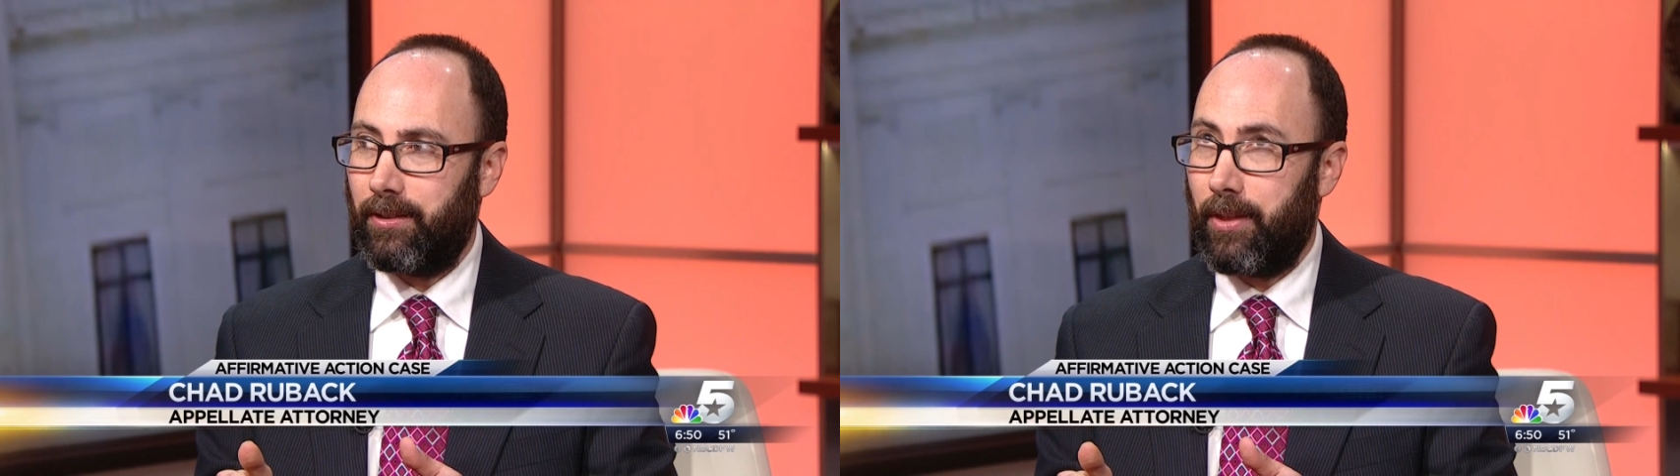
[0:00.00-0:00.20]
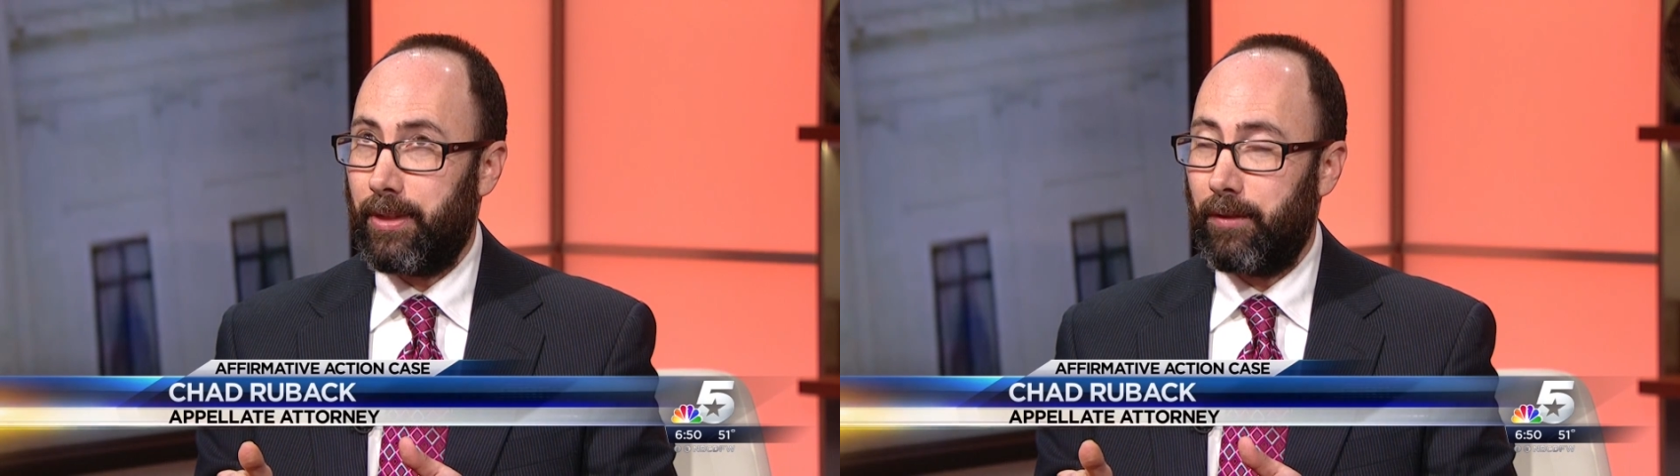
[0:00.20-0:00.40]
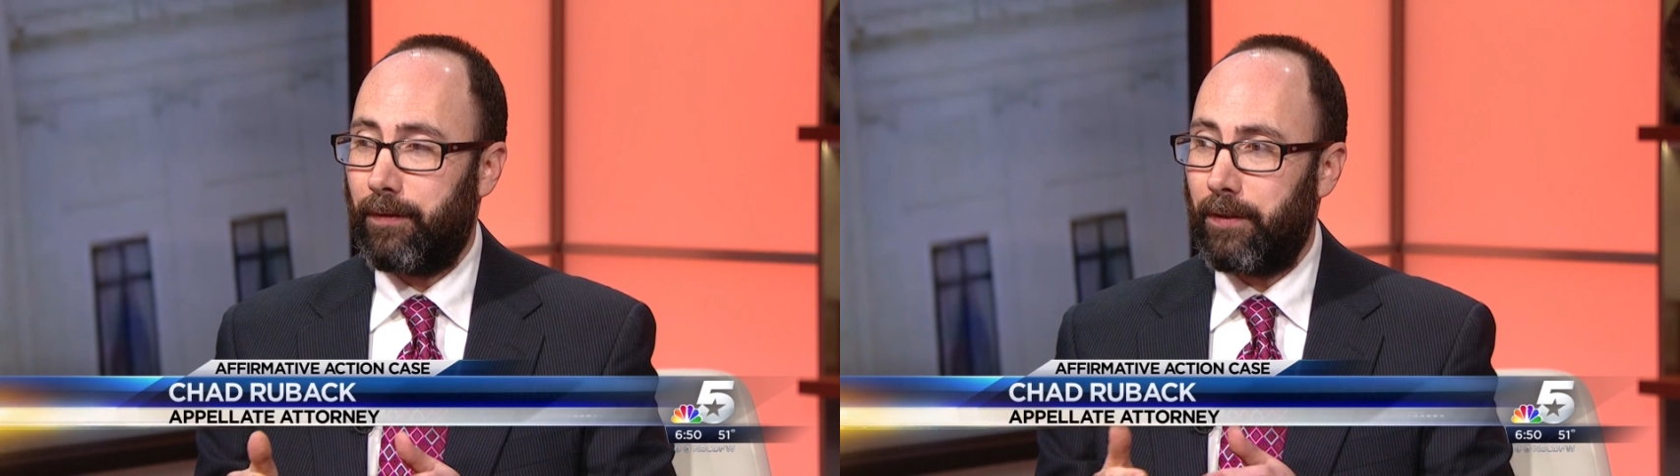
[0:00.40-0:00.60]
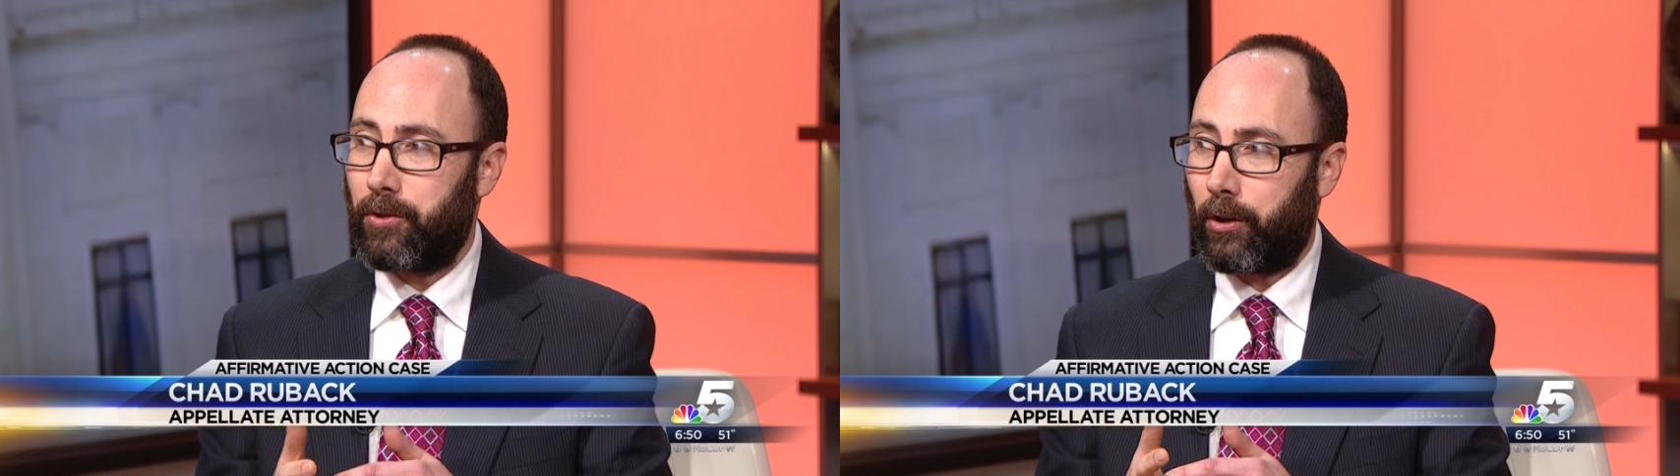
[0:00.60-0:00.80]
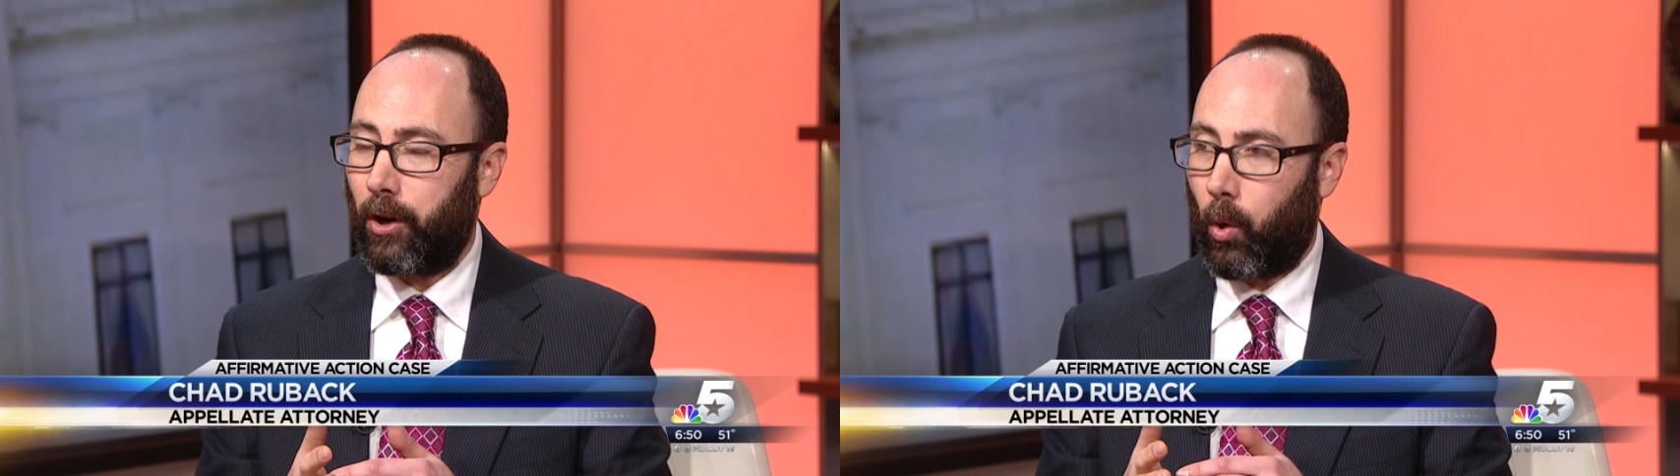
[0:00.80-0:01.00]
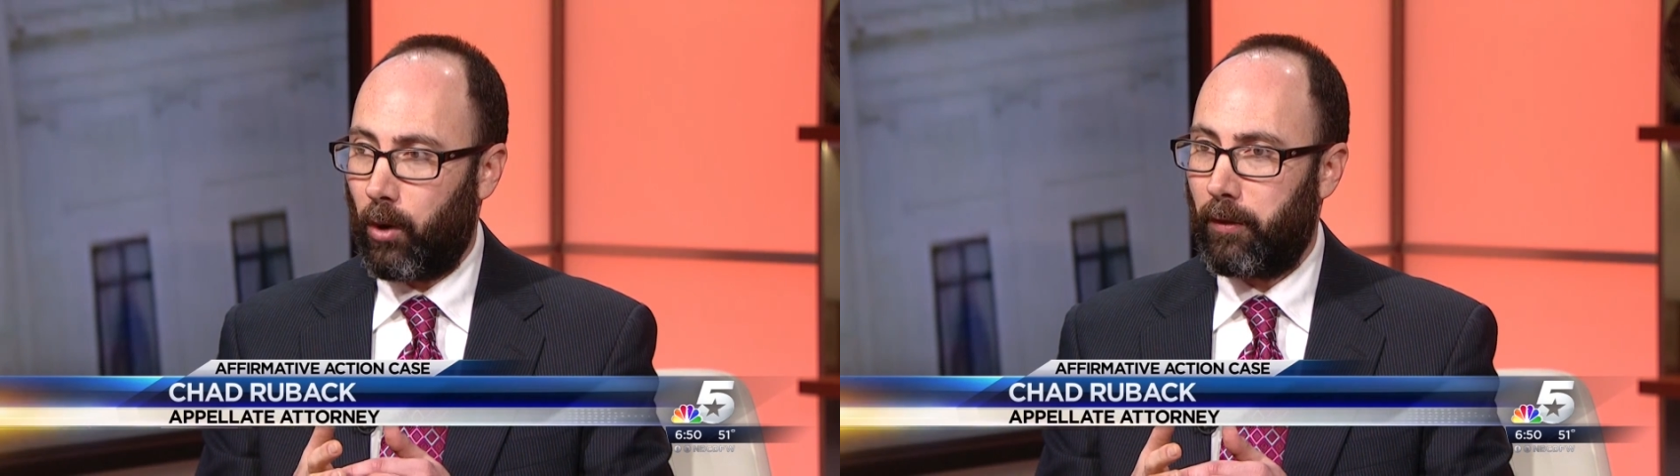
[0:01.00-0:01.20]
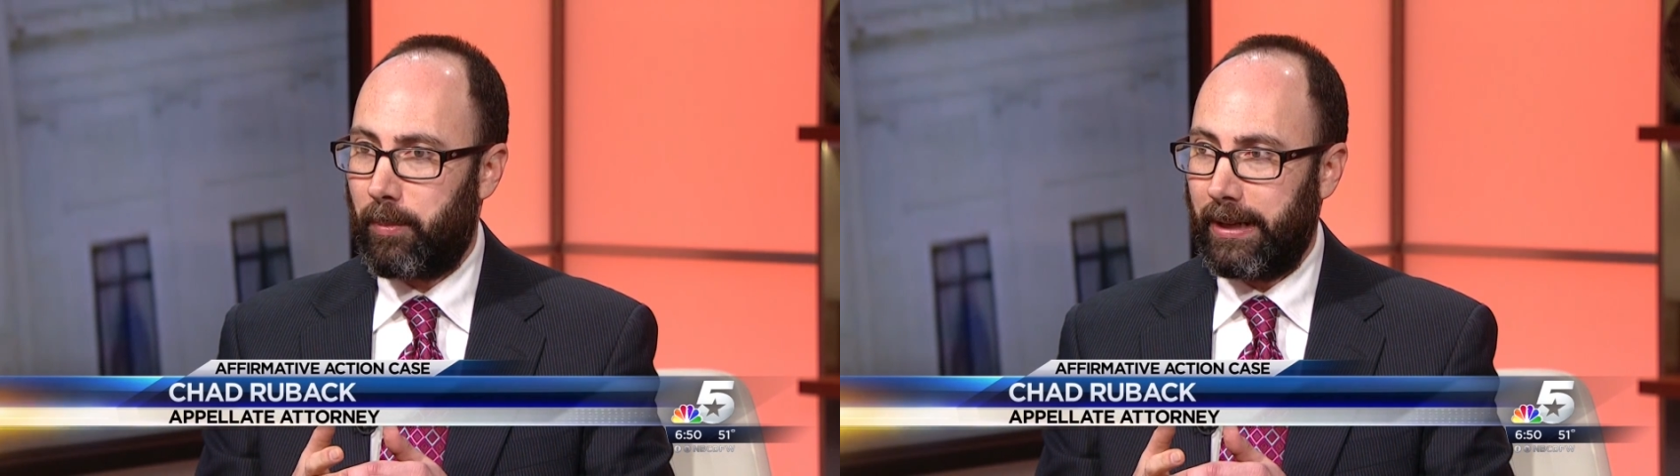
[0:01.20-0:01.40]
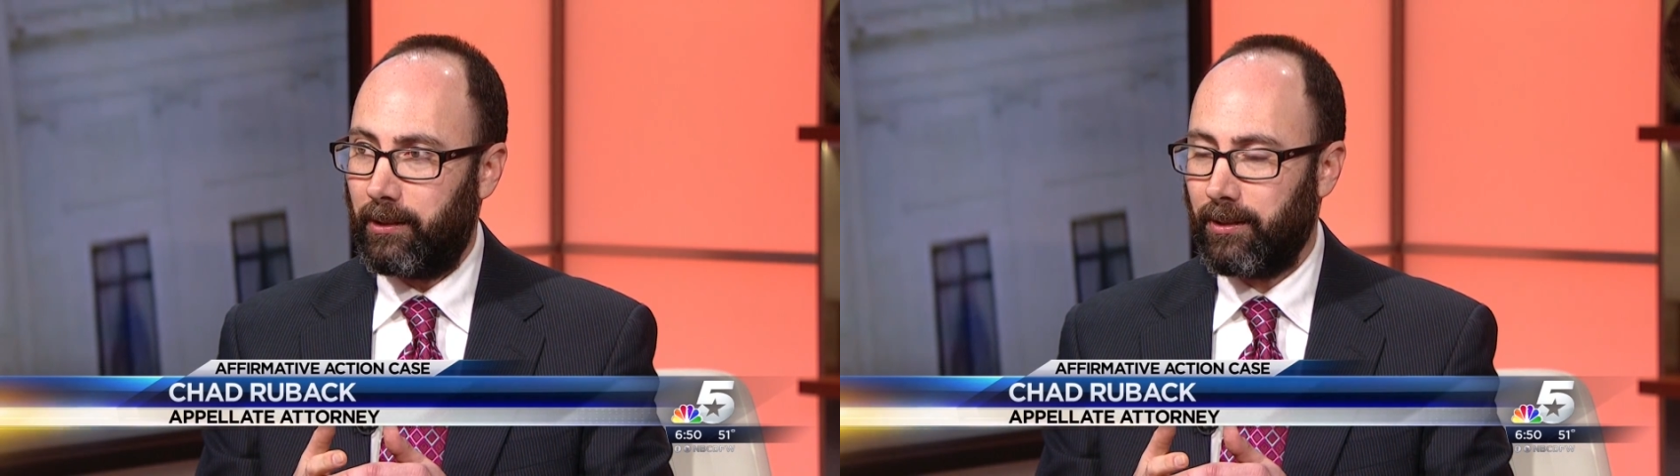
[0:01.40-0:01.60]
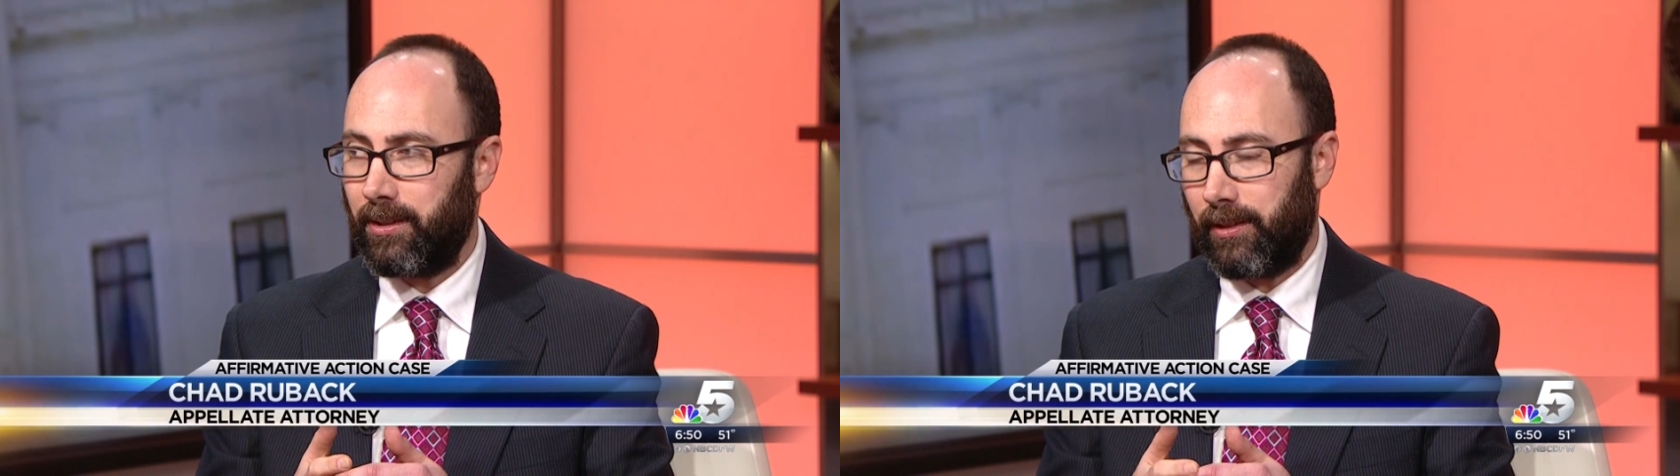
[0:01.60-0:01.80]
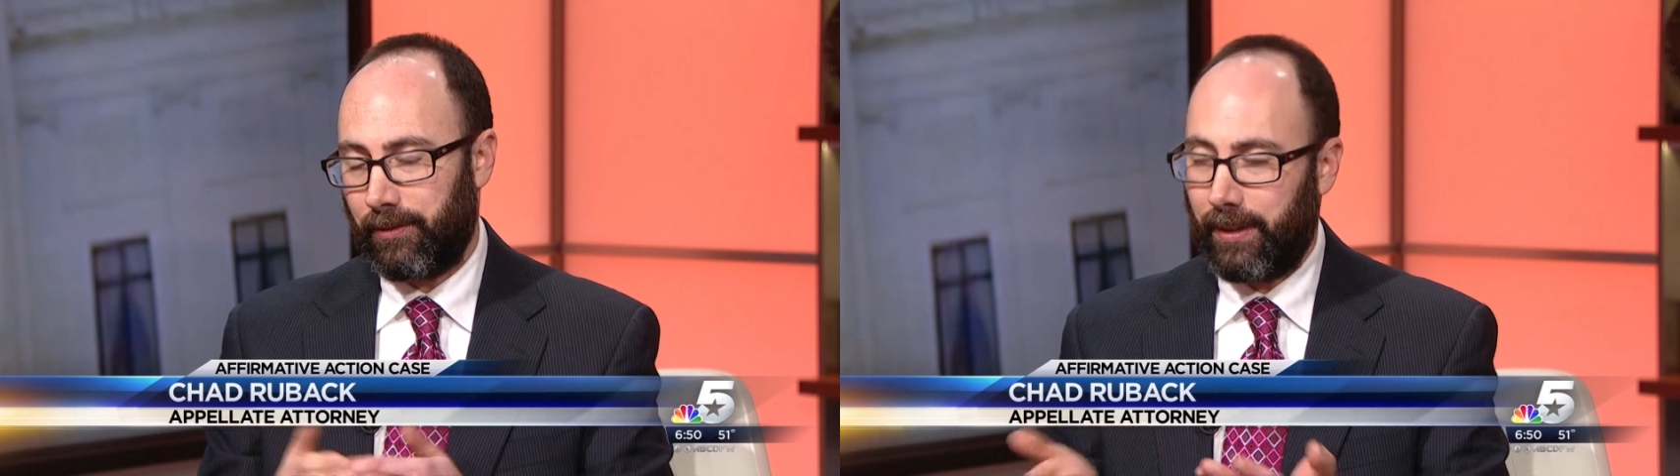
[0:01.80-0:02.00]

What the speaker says: that the Fifth Circuit Court of Appeals,